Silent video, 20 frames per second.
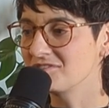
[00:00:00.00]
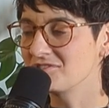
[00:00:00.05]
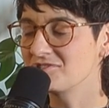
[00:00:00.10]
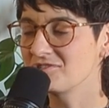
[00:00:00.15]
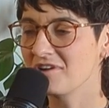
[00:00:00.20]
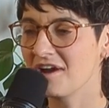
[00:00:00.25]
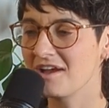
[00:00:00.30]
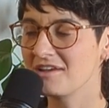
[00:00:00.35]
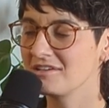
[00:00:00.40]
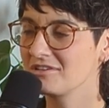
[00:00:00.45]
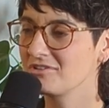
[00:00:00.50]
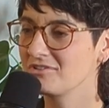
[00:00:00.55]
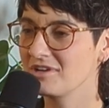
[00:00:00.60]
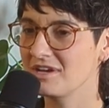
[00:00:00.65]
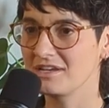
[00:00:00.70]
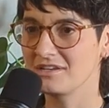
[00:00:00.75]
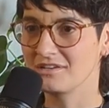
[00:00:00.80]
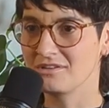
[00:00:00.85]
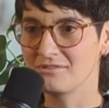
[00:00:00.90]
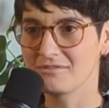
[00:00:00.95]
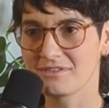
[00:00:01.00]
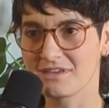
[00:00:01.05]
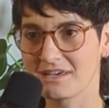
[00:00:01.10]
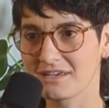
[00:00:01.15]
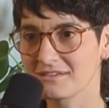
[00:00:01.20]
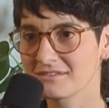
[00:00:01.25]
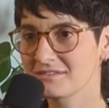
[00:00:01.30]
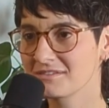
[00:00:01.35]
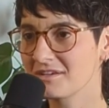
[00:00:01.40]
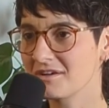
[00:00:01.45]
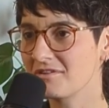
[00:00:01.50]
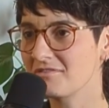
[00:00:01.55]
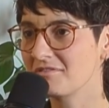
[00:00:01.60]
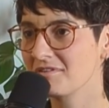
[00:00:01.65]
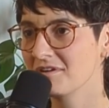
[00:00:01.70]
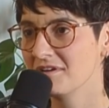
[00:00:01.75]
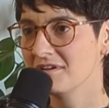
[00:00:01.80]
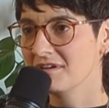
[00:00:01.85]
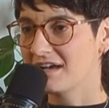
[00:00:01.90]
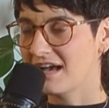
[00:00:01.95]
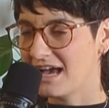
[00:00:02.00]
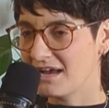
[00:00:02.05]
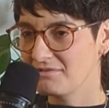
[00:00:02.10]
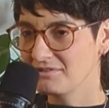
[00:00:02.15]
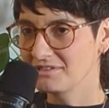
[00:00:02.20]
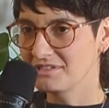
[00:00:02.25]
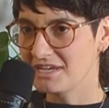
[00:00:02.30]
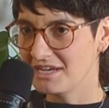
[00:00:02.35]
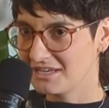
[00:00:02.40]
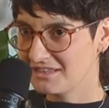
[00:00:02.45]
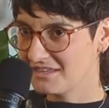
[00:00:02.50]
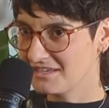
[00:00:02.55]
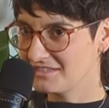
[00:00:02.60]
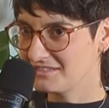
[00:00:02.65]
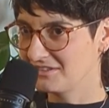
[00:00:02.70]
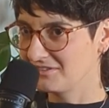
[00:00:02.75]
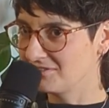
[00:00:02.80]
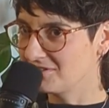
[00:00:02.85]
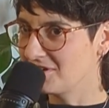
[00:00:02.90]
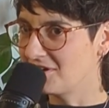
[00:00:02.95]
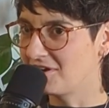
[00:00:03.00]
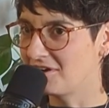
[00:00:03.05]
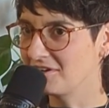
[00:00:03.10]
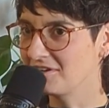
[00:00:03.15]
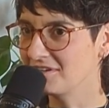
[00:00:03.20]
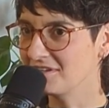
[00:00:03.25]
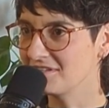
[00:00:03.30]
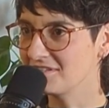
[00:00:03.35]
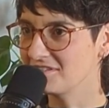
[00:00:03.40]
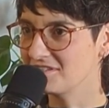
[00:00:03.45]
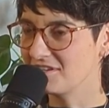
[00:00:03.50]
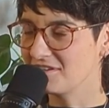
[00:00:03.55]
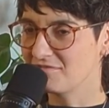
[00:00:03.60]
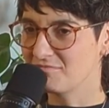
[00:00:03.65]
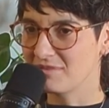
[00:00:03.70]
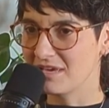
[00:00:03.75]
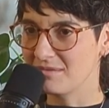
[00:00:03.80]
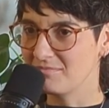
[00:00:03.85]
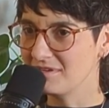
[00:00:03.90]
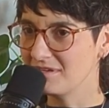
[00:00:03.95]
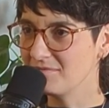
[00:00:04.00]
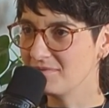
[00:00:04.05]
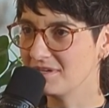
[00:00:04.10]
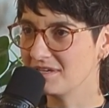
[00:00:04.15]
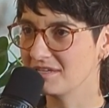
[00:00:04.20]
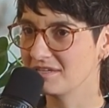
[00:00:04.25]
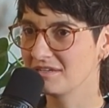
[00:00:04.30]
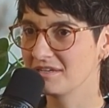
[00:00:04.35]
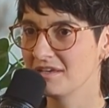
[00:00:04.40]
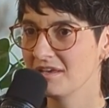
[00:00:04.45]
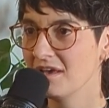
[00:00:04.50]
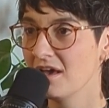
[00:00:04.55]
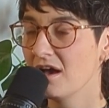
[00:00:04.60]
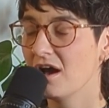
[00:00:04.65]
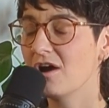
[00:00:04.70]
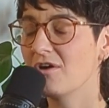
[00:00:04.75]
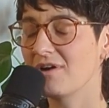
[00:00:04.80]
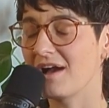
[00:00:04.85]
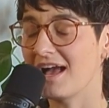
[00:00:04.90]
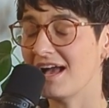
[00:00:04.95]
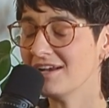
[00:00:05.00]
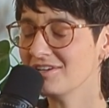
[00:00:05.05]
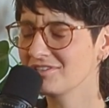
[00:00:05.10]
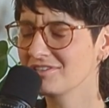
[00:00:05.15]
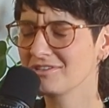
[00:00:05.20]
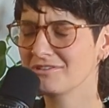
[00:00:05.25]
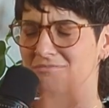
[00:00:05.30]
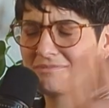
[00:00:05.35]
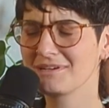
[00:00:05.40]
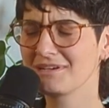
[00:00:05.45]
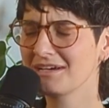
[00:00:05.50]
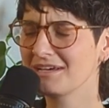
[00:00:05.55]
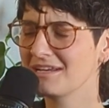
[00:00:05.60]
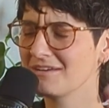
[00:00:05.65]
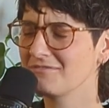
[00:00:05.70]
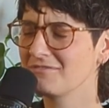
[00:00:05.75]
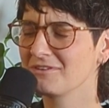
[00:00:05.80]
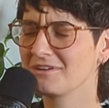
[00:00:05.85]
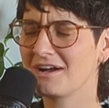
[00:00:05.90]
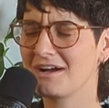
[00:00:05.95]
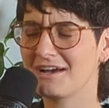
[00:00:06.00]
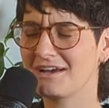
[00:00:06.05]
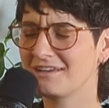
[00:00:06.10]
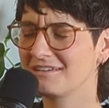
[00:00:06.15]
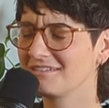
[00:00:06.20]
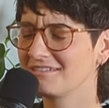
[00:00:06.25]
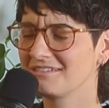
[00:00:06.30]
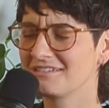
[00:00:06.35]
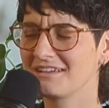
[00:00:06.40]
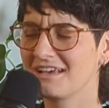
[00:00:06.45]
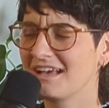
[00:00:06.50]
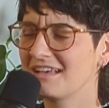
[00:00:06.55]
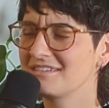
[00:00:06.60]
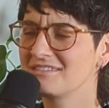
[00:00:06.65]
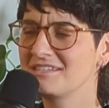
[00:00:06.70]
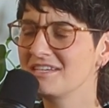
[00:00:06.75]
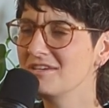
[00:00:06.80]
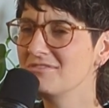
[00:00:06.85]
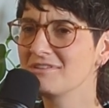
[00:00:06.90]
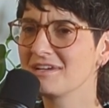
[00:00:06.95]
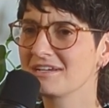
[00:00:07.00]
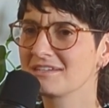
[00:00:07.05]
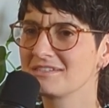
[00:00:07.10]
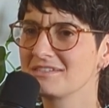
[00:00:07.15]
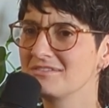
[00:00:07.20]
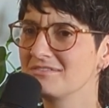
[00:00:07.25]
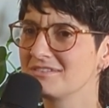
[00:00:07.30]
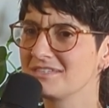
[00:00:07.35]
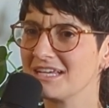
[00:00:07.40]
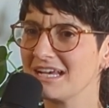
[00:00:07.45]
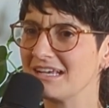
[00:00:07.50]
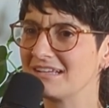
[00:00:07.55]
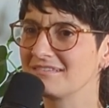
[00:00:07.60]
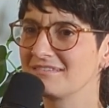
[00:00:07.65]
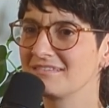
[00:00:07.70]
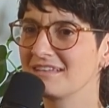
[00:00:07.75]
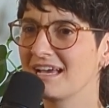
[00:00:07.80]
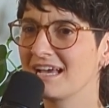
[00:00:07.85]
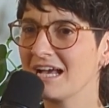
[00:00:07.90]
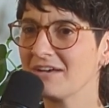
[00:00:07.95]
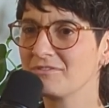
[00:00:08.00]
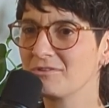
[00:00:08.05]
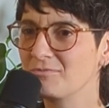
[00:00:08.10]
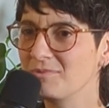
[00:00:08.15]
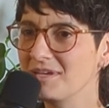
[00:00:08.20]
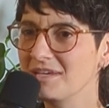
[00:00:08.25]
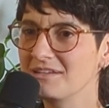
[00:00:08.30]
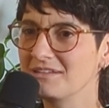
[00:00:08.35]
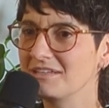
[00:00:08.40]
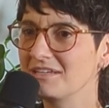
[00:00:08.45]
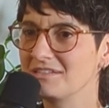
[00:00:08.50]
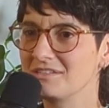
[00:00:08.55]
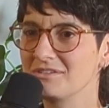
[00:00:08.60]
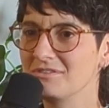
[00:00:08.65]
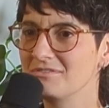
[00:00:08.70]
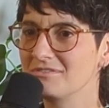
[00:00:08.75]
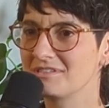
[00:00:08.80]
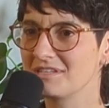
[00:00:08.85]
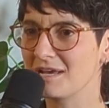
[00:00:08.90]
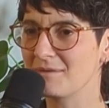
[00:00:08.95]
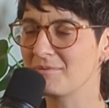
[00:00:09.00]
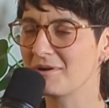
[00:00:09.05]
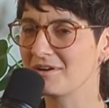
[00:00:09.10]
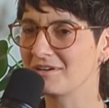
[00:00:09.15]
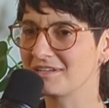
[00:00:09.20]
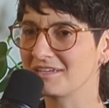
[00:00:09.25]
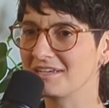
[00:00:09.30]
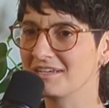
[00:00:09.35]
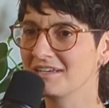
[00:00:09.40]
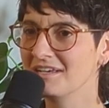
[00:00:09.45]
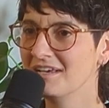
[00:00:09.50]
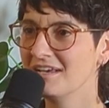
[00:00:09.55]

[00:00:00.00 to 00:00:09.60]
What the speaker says: and trying to create new things. So I will take this into heart and see if maybe we can. Oh, actually, oh my God, I forgot. See you next Tuesday. I have a weekly Tuesday party.